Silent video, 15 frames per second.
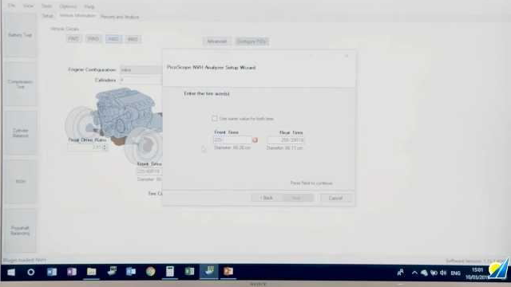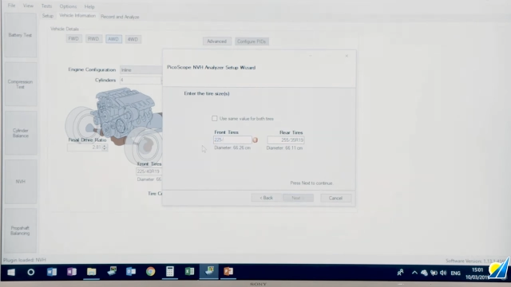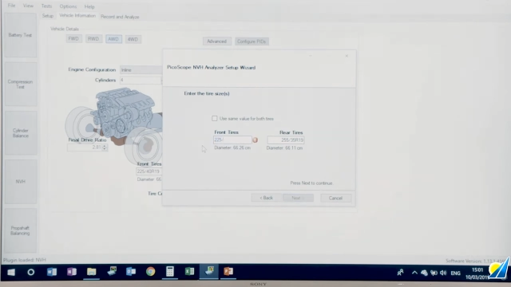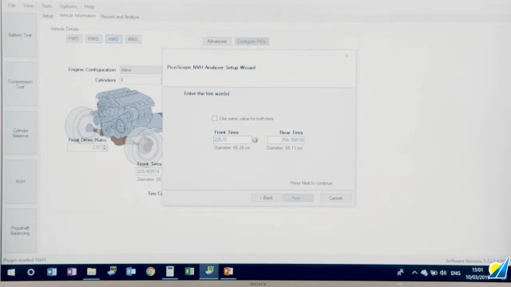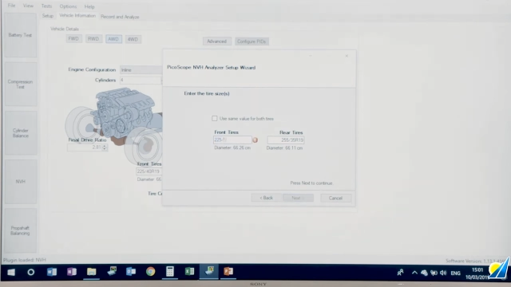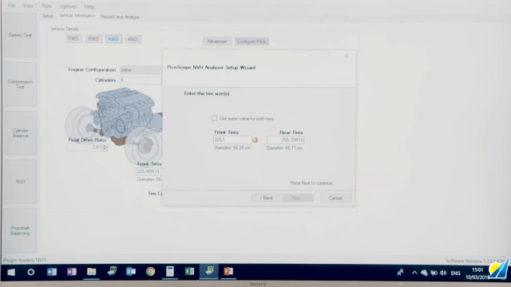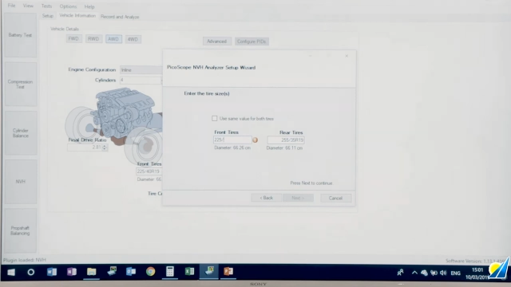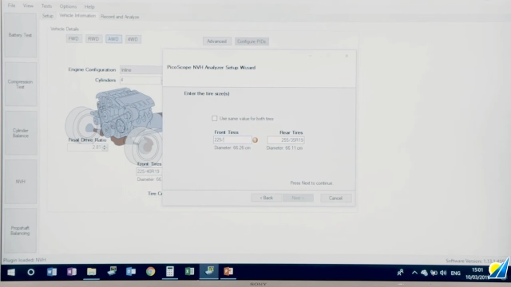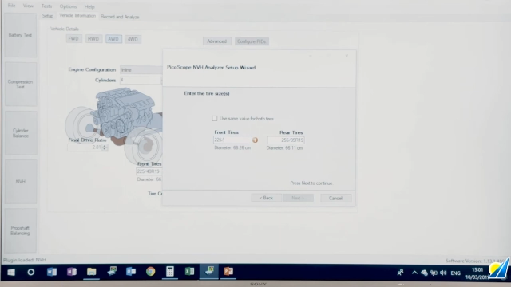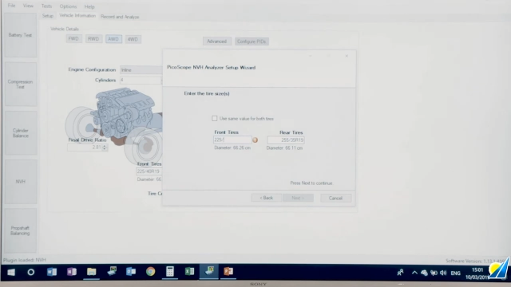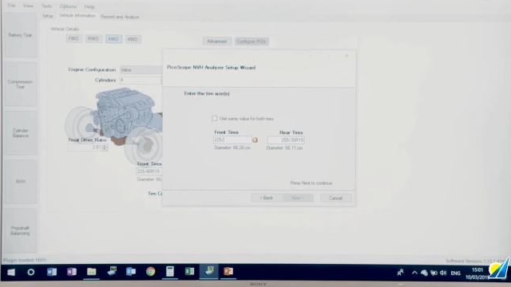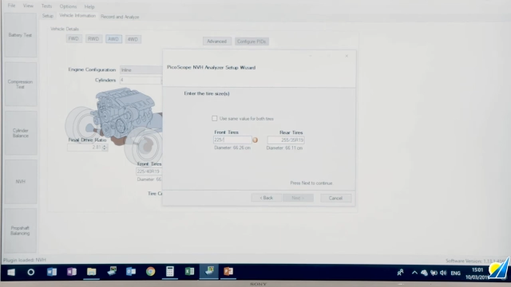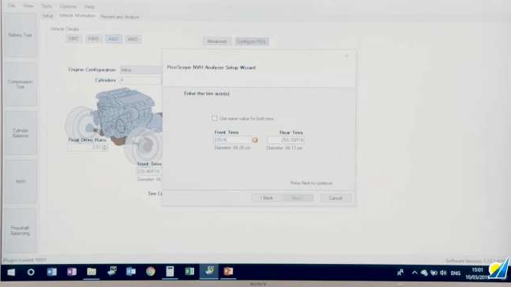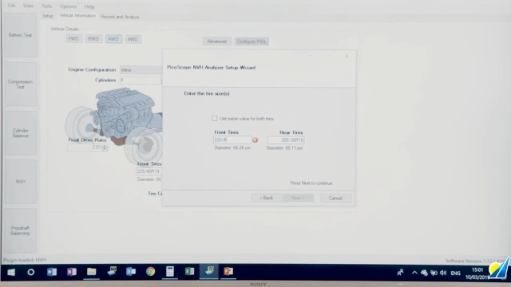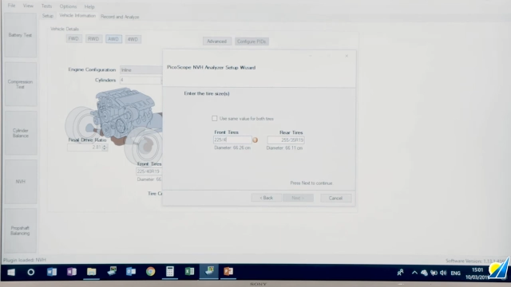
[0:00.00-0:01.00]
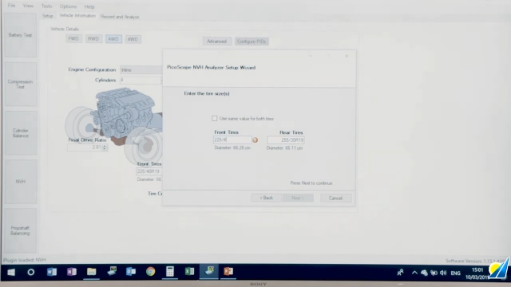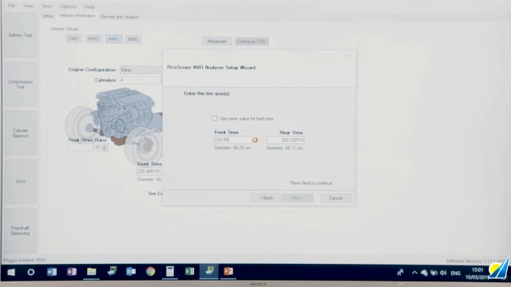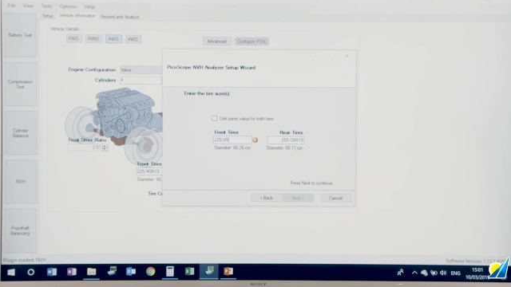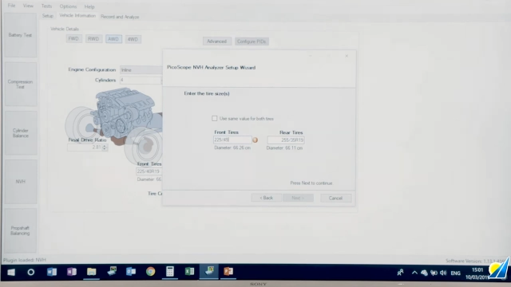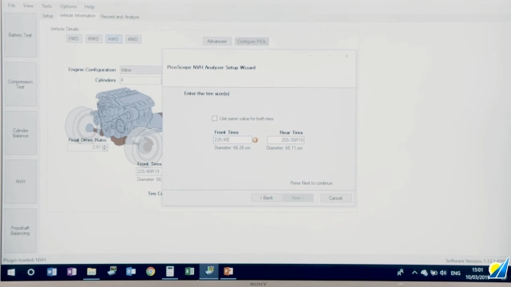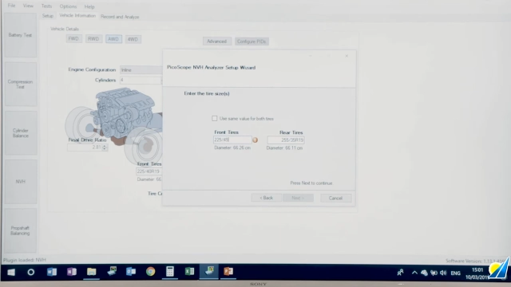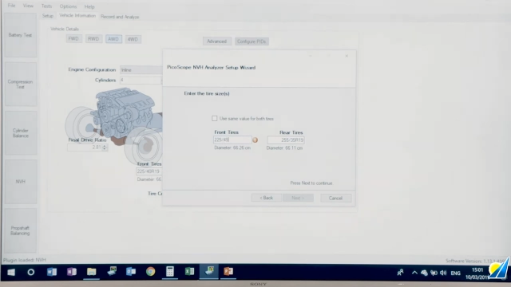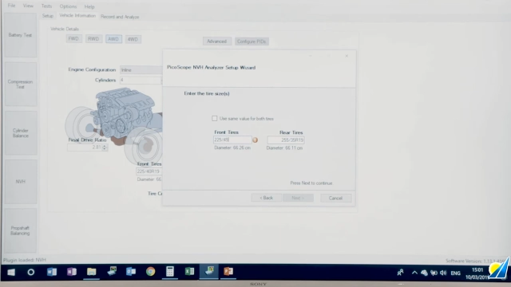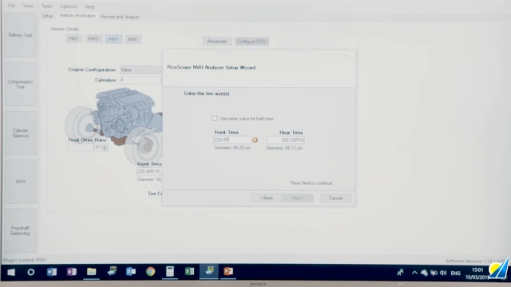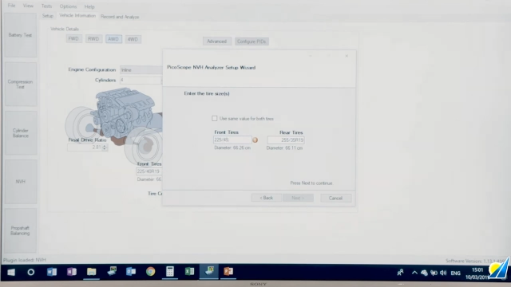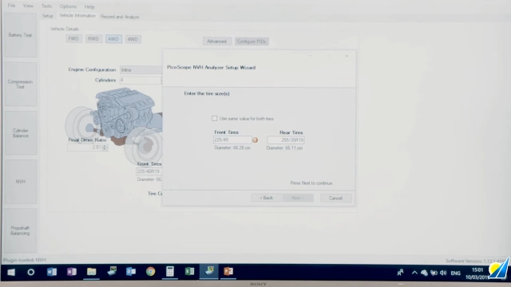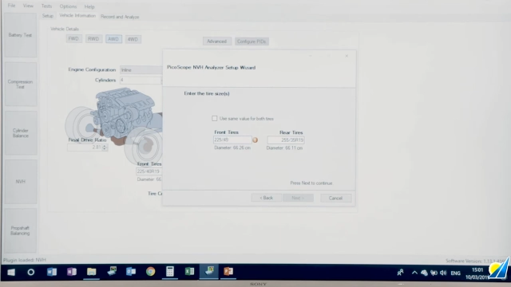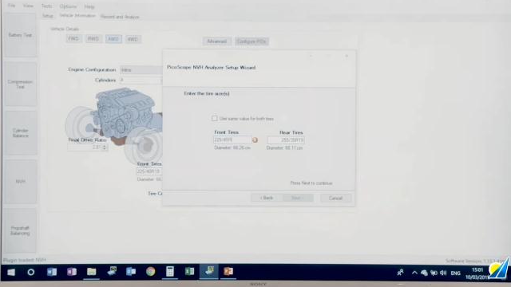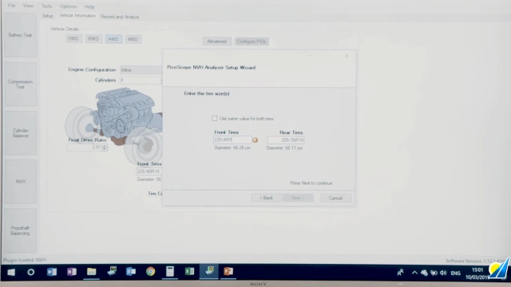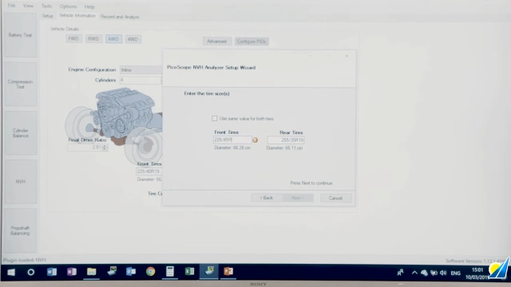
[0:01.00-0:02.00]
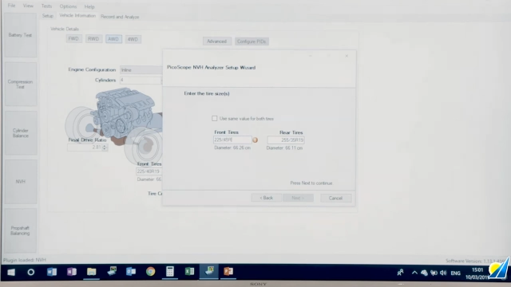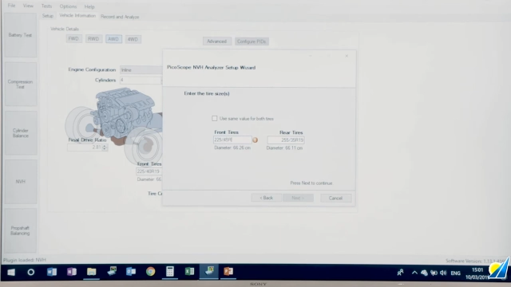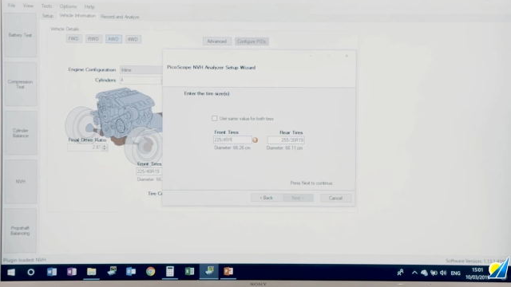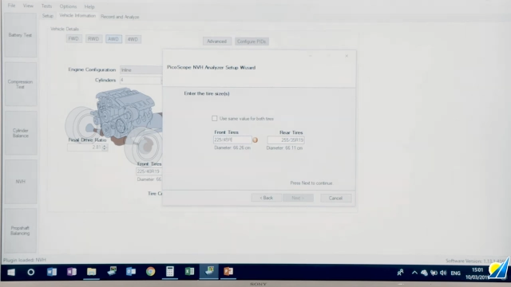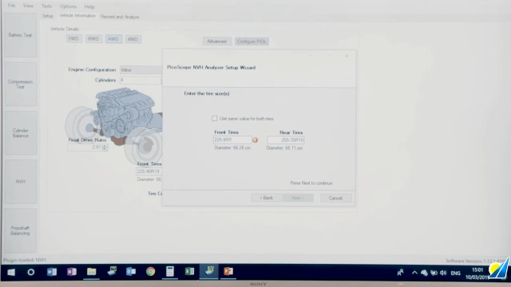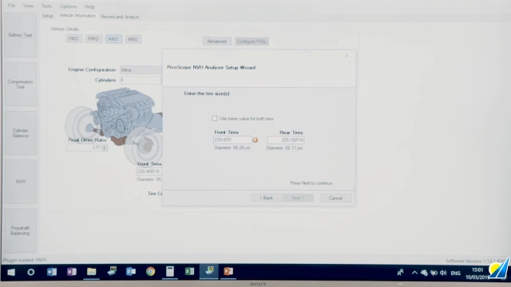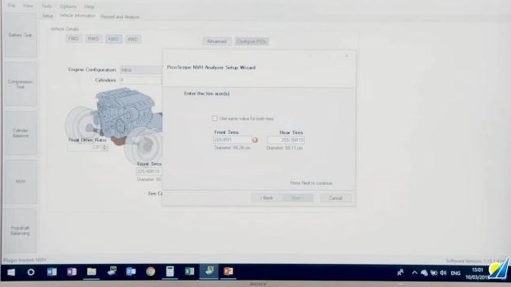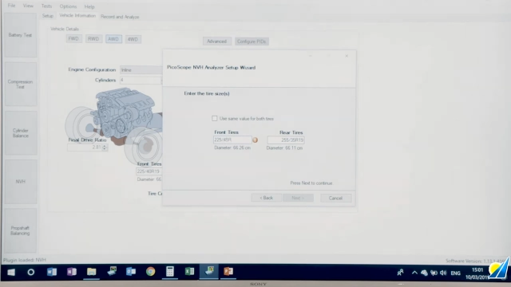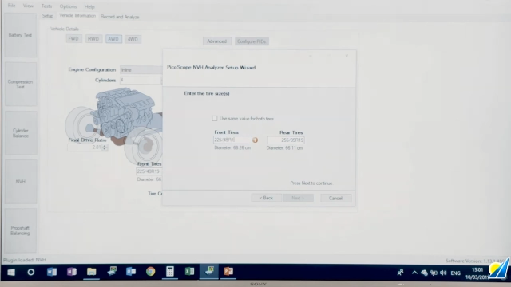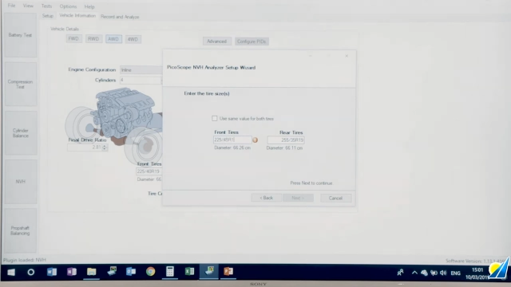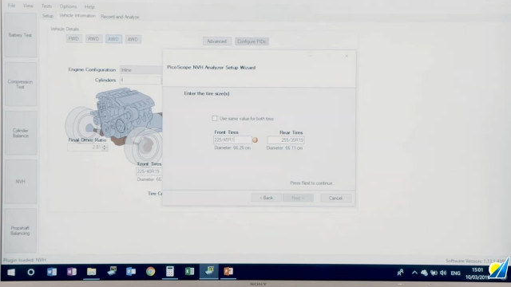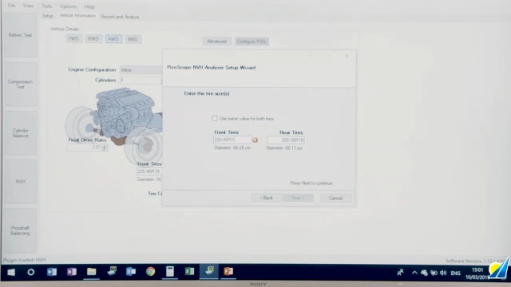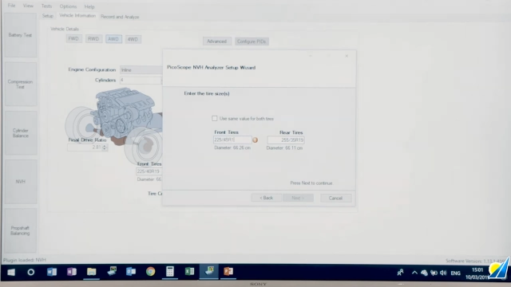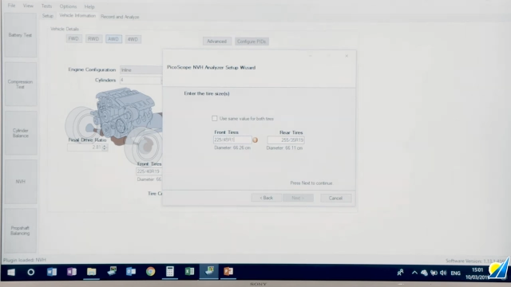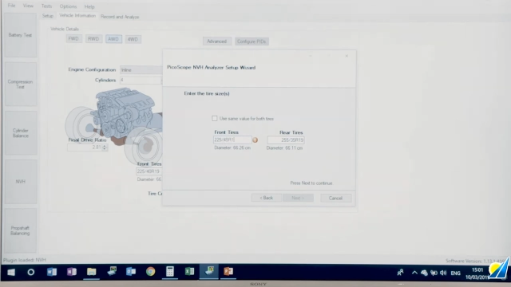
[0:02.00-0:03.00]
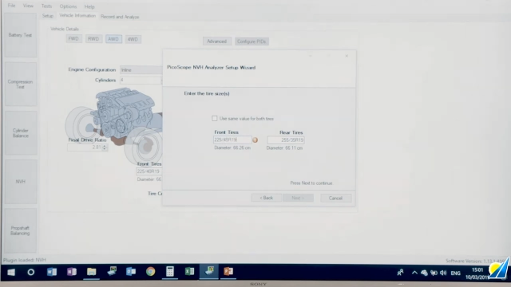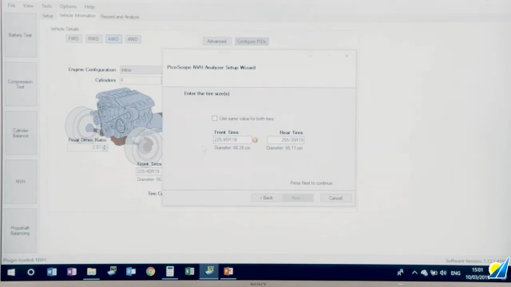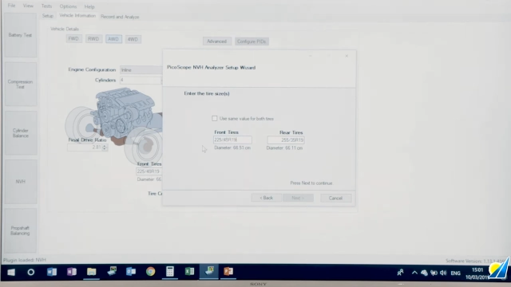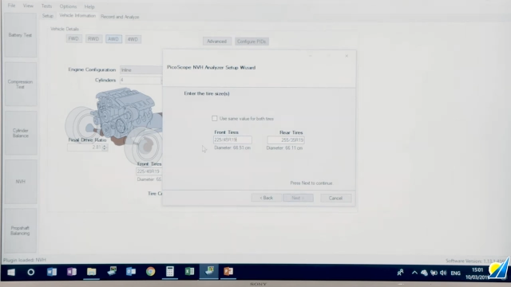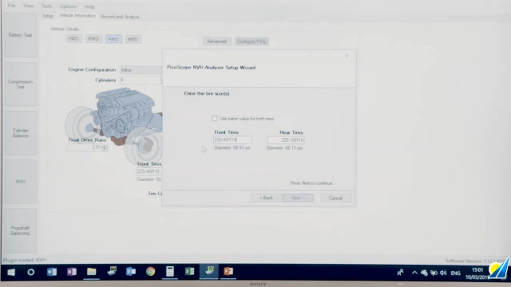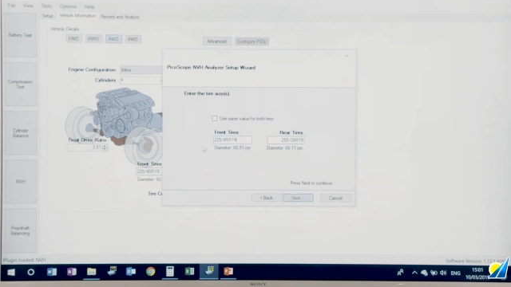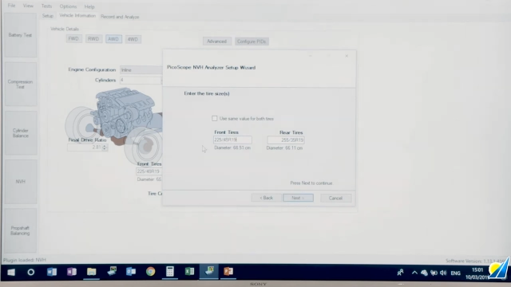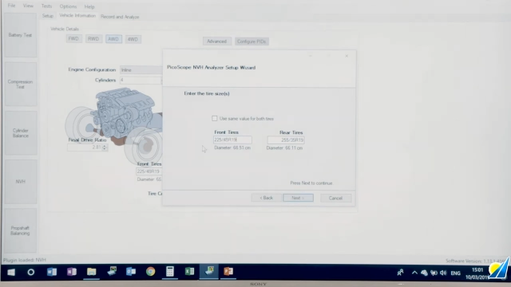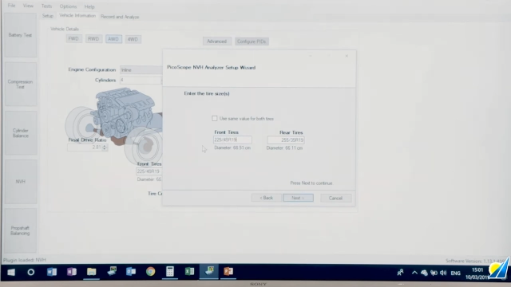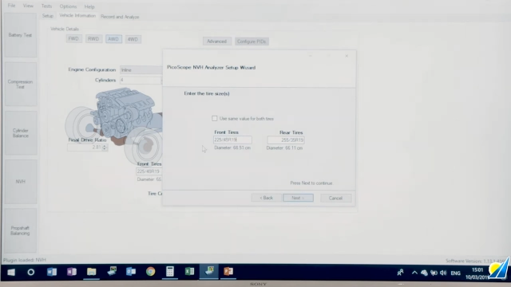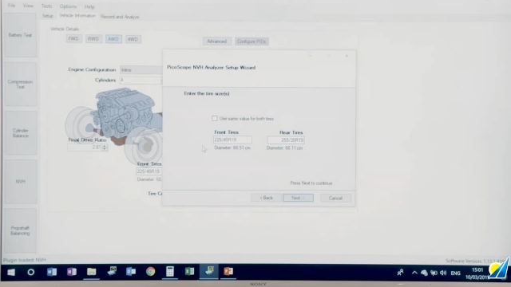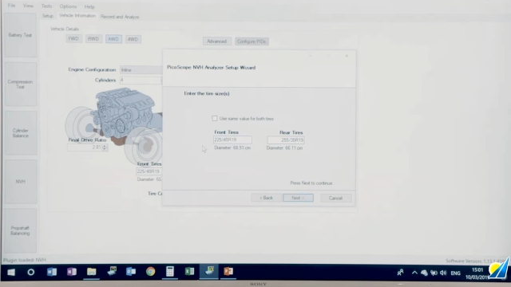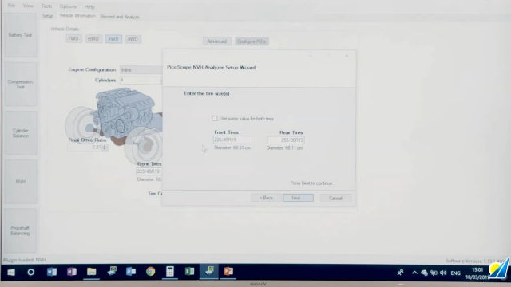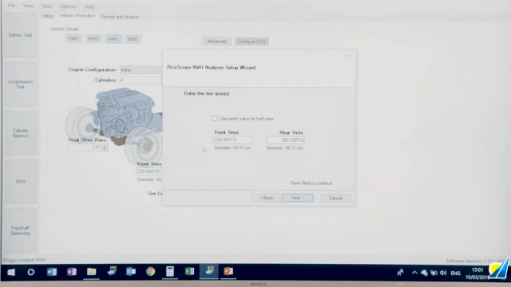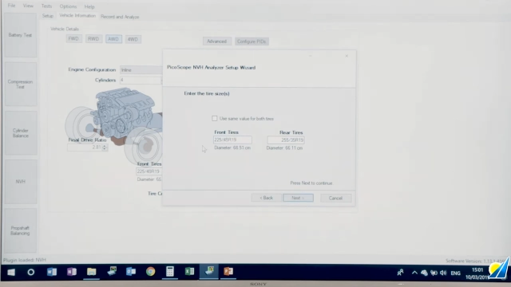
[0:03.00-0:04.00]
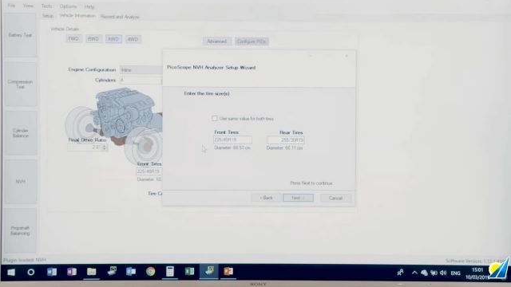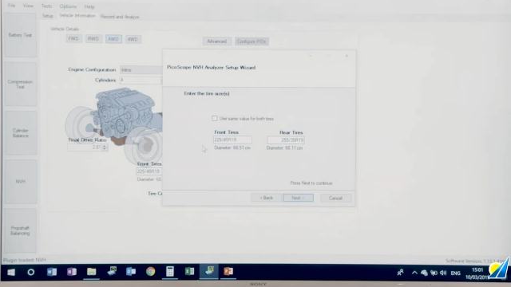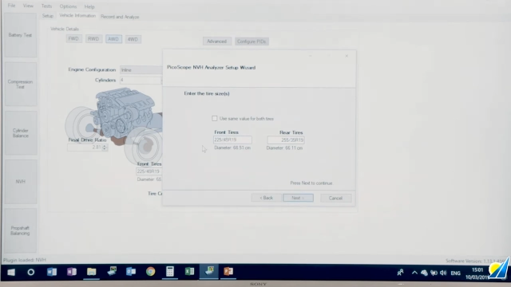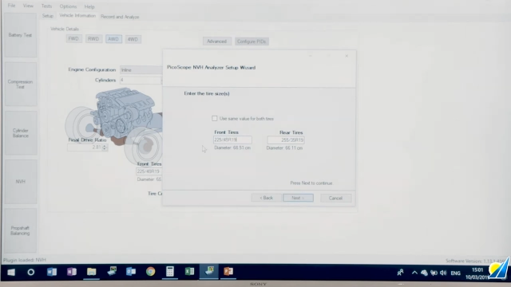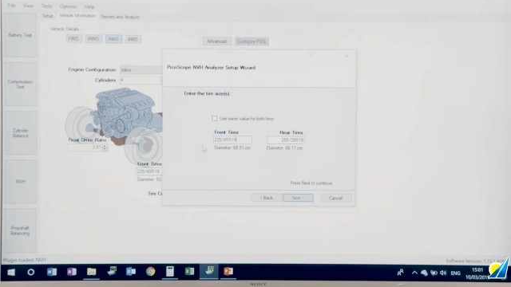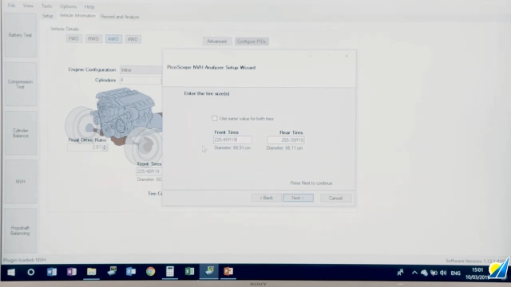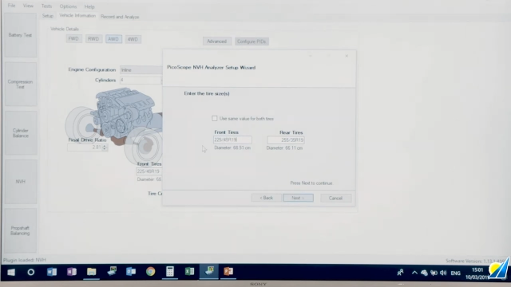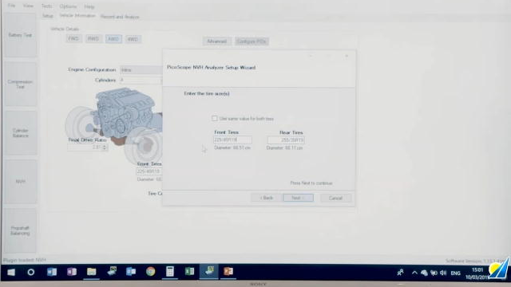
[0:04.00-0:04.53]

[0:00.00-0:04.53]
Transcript: No face is visible, so there are no lips to read.